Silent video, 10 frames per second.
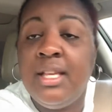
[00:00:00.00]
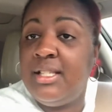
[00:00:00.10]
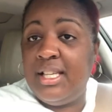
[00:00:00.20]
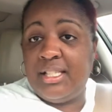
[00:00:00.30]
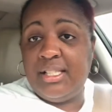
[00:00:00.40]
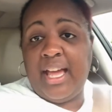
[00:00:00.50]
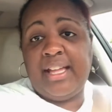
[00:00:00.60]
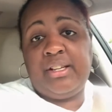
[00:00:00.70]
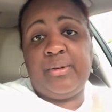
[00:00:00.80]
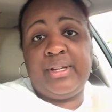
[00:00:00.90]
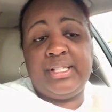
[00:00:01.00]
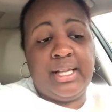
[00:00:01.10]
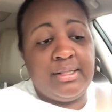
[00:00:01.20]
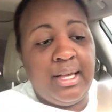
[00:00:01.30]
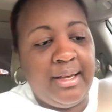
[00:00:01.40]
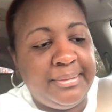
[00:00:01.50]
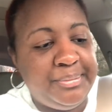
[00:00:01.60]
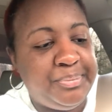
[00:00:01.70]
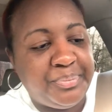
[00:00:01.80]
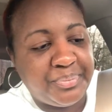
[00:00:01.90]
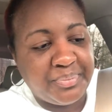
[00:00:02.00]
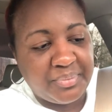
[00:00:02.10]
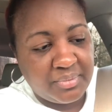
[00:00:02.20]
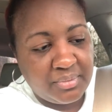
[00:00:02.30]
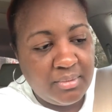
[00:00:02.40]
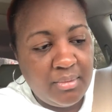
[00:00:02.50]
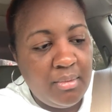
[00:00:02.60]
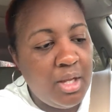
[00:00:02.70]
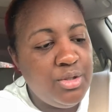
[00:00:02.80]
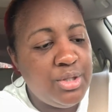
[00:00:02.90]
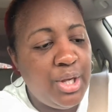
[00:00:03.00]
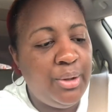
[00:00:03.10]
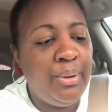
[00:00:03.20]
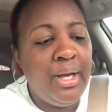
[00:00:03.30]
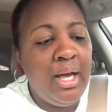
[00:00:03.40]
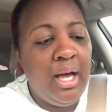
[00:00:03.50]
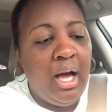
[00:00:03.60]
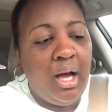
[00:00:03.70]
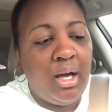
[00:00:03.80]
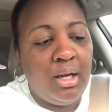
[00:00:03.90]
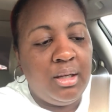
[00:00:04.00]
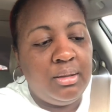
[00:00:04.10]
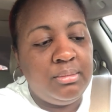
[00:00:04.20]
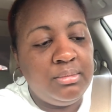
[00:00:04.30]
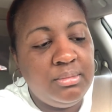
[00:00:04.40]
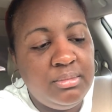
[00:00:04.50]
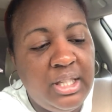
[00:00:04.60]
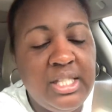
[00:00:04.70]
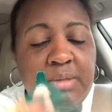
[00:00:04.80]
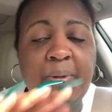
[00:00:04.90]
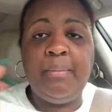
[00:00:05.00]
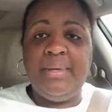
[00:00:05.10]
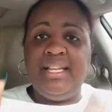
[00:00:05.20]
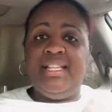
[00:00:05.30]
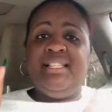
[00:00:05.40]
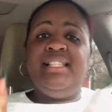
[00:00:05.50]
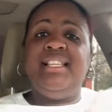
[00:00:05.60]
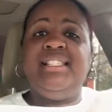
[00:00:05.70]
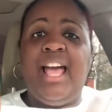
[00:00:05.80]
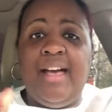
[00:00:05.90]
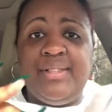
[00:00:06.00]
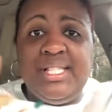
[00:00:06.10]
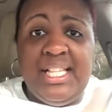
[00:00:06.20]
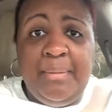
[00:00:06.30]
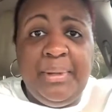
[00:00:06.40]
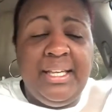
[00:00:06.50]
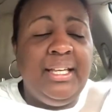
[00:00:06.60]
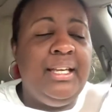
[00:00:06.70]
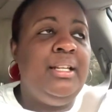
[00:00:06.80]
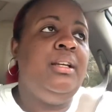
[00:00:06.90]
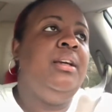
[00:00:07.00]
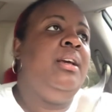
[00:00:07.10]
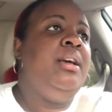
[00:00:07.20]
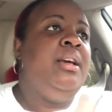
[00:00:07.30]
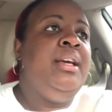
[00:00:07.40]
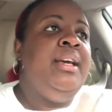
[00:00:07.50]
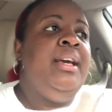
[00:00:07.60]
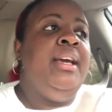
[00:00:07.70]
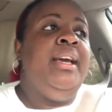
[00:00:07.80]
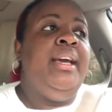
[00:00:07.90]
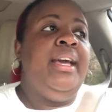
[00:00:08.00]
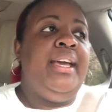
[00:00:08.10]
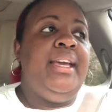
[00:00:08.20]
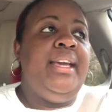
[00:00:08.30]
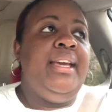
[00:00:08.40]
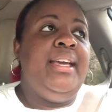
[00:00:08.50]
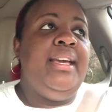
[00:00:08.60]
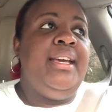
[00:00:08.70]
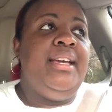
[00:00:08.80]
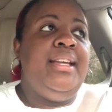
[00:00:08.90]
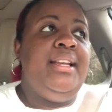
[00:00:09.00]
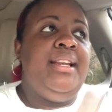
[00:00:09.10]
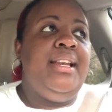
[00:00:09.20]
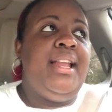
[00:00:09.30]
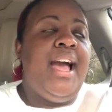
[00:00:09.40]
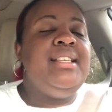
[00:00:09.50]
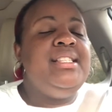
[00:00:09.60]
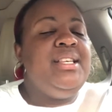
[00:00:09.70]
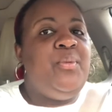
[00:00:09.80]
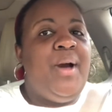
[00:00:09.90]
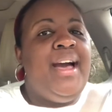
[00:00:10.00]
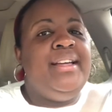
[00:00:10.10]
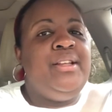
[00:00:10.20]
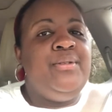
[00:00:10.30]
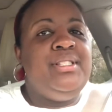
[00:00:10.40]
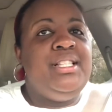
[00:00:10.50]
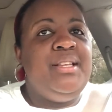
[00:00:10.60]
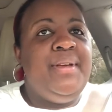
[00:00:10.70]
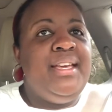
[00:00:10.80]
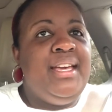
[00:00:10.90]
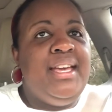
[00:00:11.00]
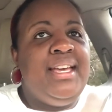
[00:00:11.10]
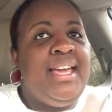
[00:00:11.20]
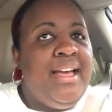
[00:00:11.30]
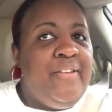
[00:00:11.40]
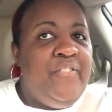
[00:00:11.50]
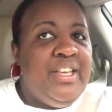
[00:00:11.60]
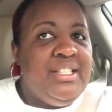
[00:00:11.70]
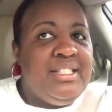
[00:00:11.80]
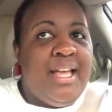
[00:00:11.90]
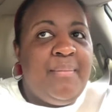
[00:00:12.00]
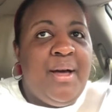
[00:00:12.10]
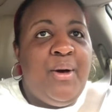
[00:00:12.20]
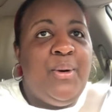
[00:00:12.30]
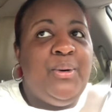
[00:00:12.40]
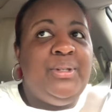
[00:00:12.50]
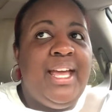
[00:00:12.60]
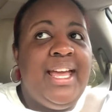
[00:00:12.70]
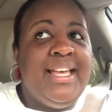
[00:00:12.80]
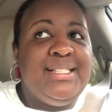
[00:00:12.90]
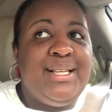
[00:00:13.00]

68 degrees outside. So, um, it's been a minute since I've slept in. And I see why I don't sleep in. It kind of feels like my whole day has